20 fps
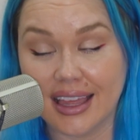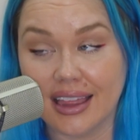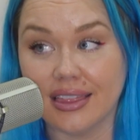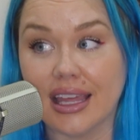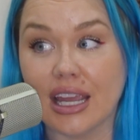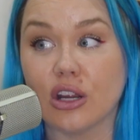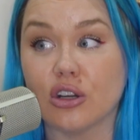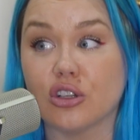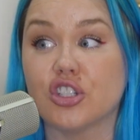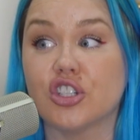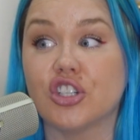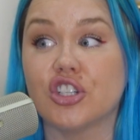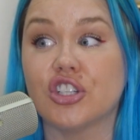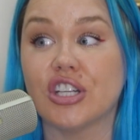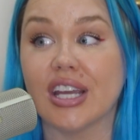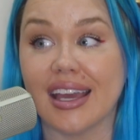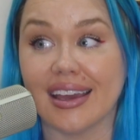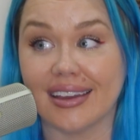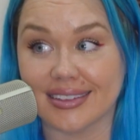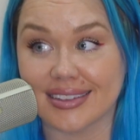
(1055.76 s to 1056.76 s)
They are
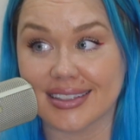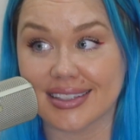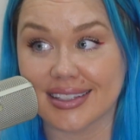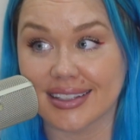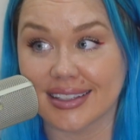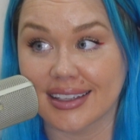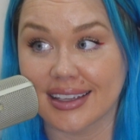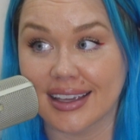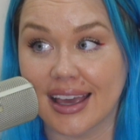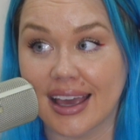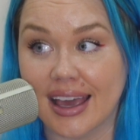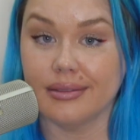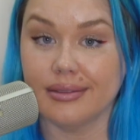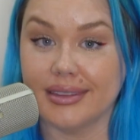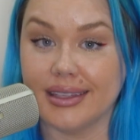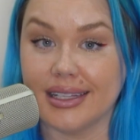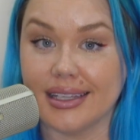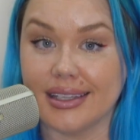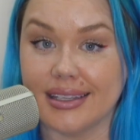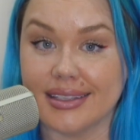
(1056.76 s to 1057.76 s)

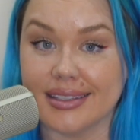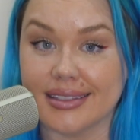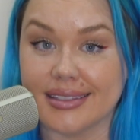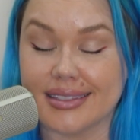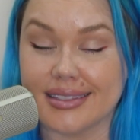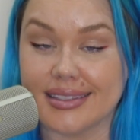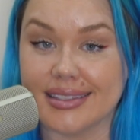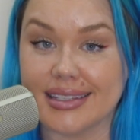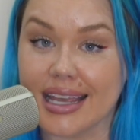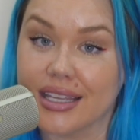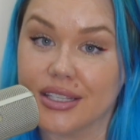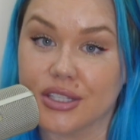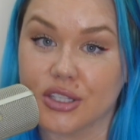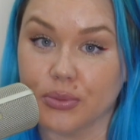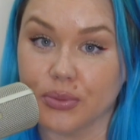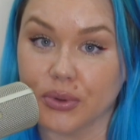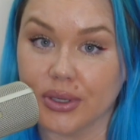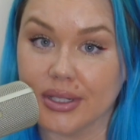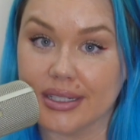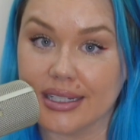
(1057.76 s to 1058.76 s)
the state
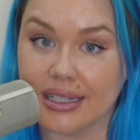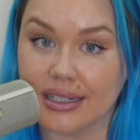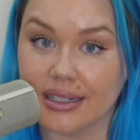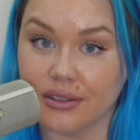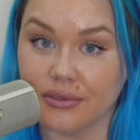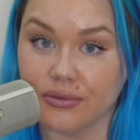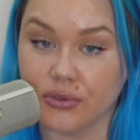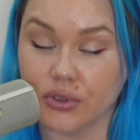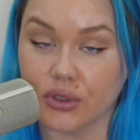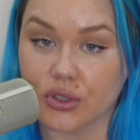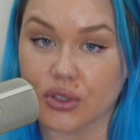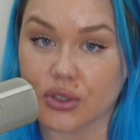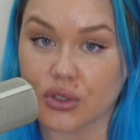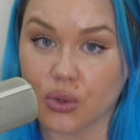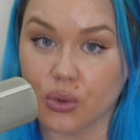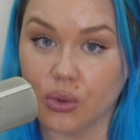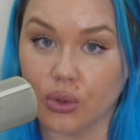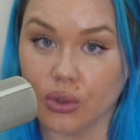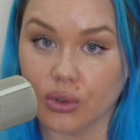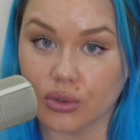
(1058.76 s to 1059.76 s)
superintendent for the
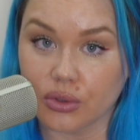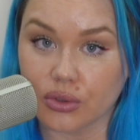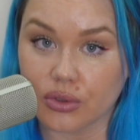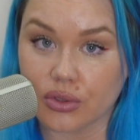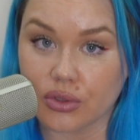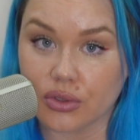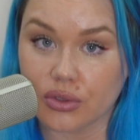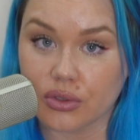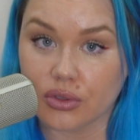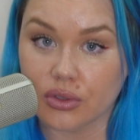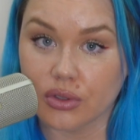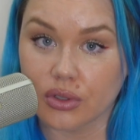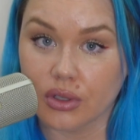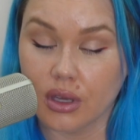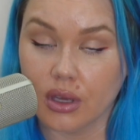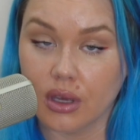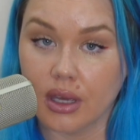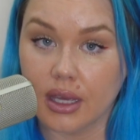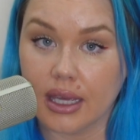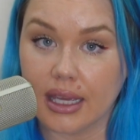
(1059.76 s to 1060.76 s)
schools
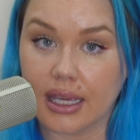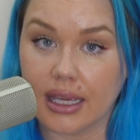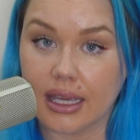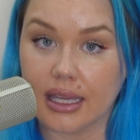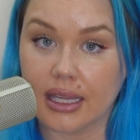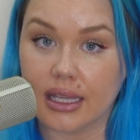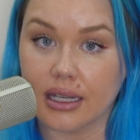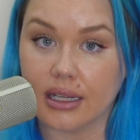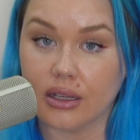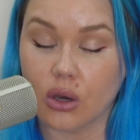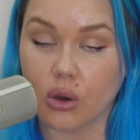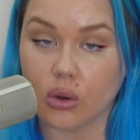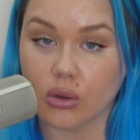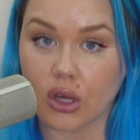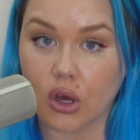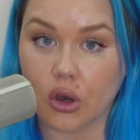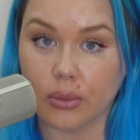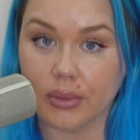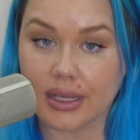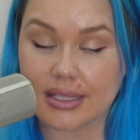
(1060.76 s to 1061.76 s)
in
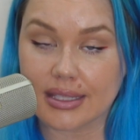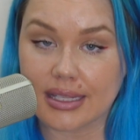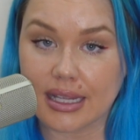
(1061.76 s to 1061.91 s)
Oklahoma, his